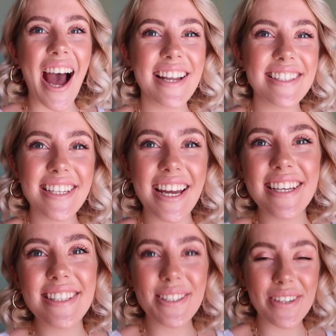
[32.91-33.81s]
And today
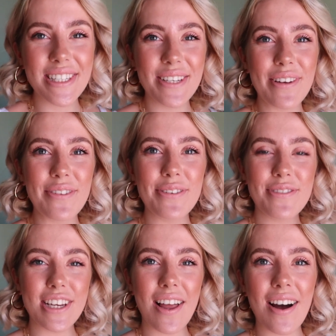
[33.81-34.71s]
is the 25th
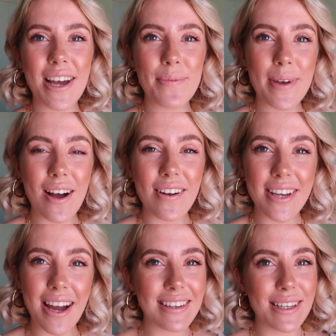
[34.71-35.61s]
of July. We are
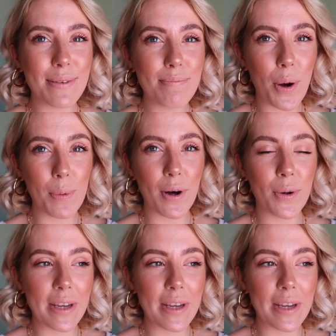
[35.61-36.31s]
now in Moalboal.